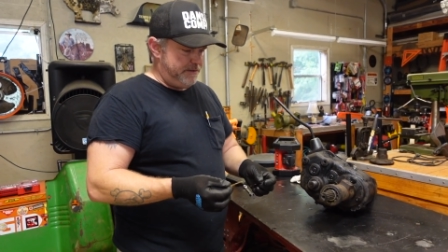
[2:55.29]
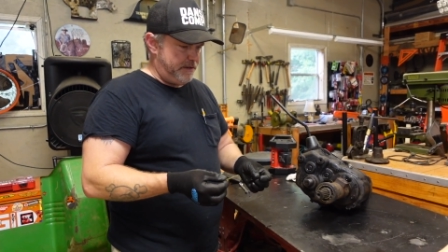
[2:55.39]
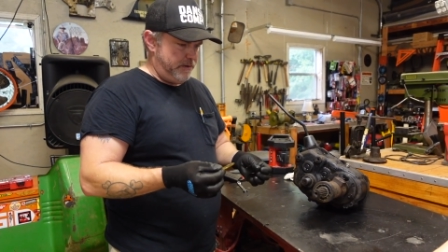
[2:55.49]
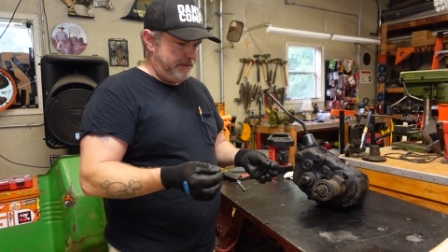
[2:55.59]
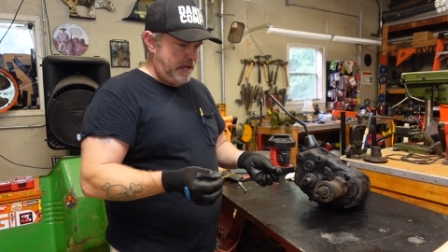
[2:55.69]

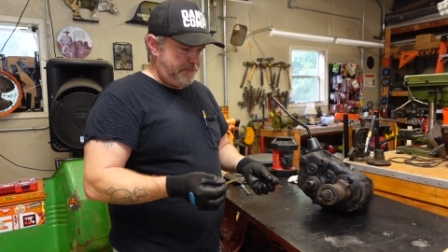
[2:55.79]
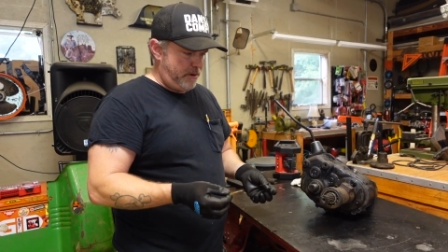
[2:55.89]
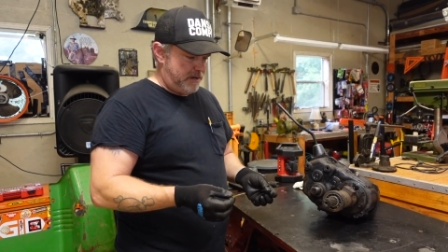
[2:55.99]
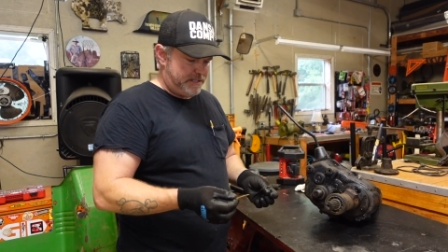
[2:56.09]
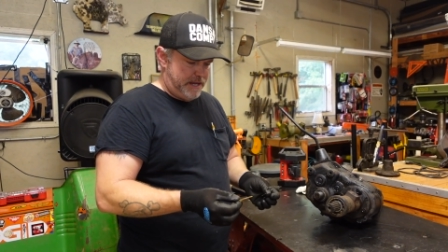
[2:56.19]
during that
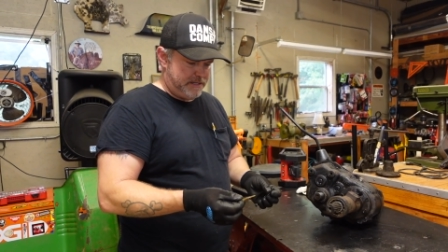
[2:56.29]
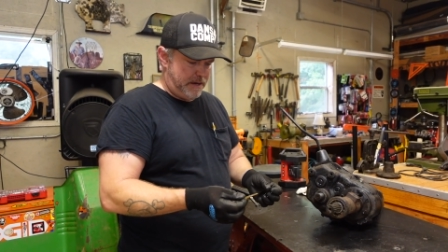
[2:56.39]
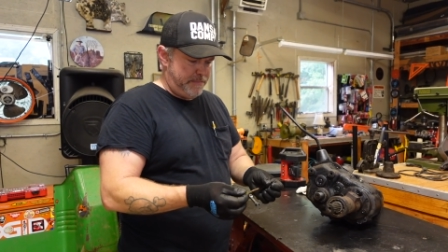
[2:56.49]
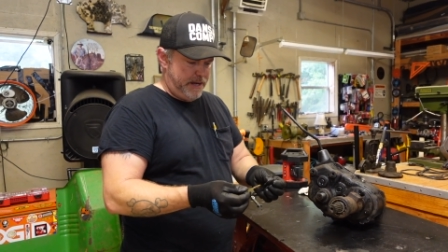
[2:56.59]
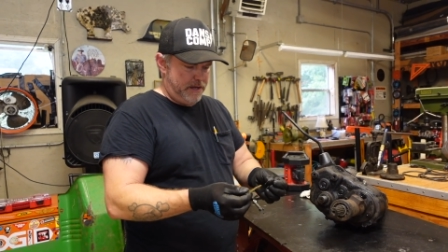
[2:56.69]
process,
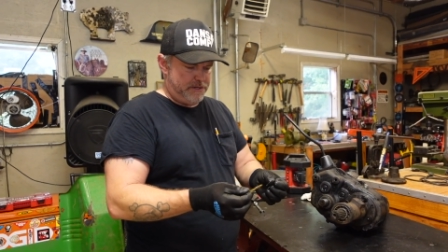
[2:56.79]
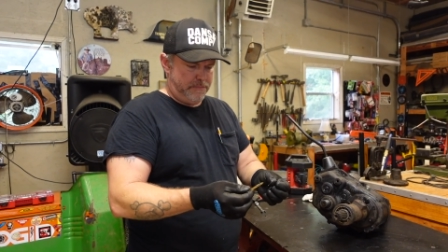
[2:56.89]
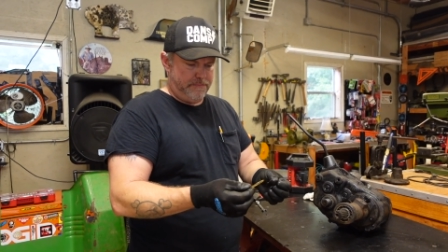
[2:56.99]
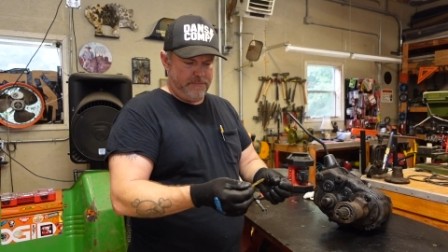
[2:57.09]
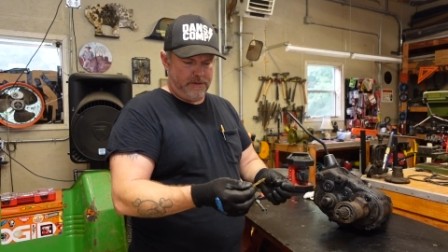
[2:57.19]
I managed to,
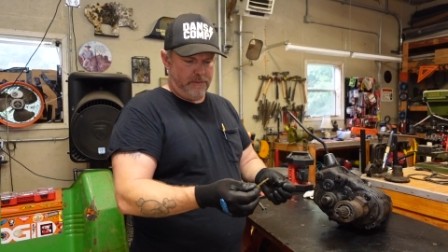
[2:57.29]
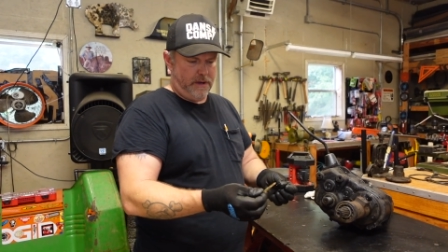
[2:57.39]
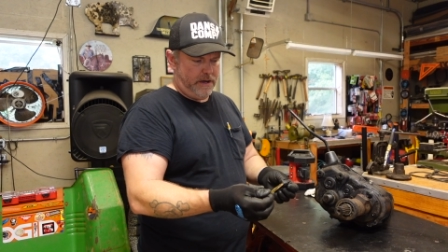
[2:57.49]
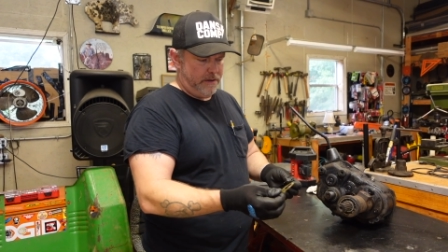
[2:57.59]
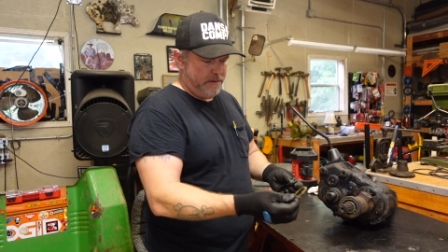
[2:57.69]
to
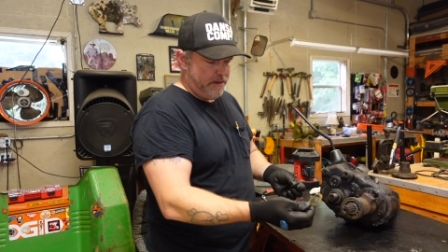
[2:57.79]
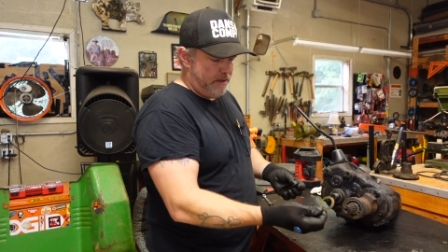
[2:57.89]
uh,